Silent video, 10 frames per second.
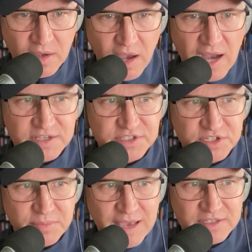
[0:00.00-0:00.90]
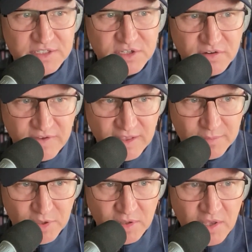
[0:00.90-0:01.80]
Oxygen masks are
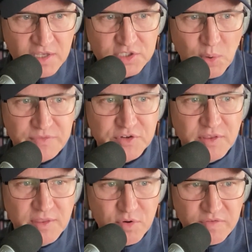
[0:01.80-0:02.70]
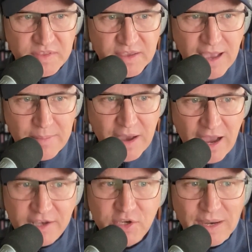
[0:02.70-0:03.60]
available, so if during the movie the guy
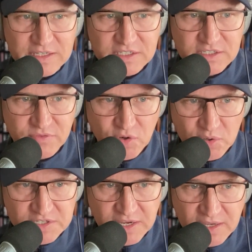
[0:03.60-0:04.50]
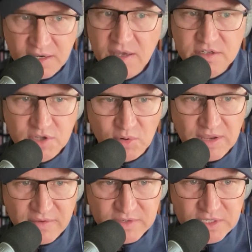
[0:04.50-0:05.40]
behind you asks for your ticket, don't
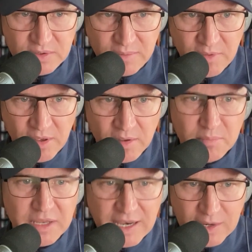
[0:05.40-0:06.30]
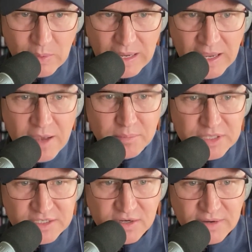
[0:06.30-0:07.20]
give it to him. But anyway,
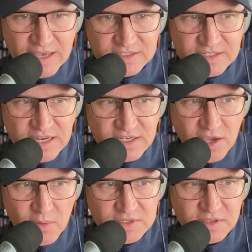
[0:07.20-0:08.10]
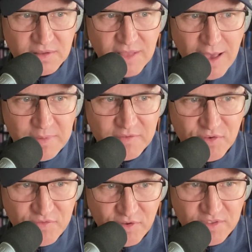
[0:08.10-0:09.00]
please don't hesitate to go into the lobby if
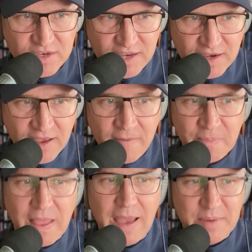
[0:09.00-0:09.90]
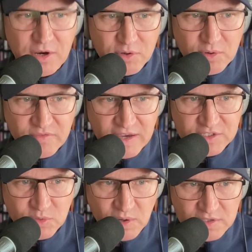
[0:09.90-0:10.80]
you feel the need. I'm here to advise
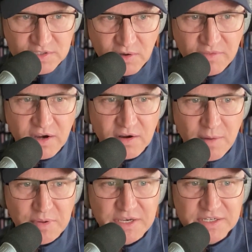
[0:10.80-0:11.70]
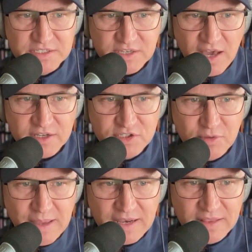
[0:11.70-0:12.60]
you also that our company does not
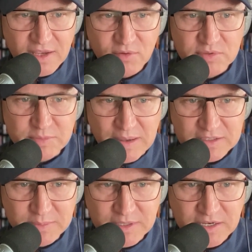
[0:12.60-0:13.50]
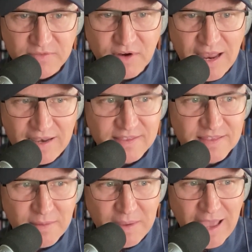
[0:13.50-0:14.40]
assume any legal responsibility for anything
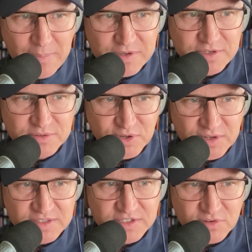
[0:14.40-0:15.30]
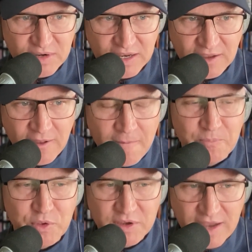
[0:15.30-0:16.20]
that may happen to you during this screening.
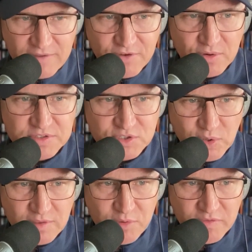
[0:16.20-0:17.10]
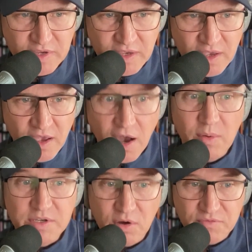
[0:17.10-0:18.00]
Good night, folks. Enjoy the movie. Oh,
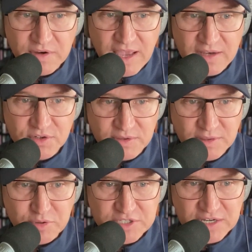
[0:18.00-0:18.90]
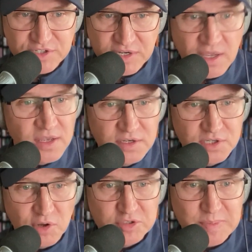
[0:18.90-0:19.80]
and don't forget, during the projection,
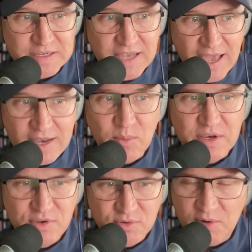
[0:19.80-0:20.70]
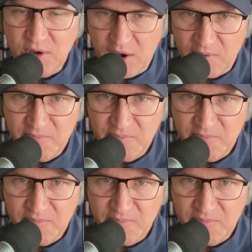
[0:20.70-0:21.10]
don't speak to anyone you don't know.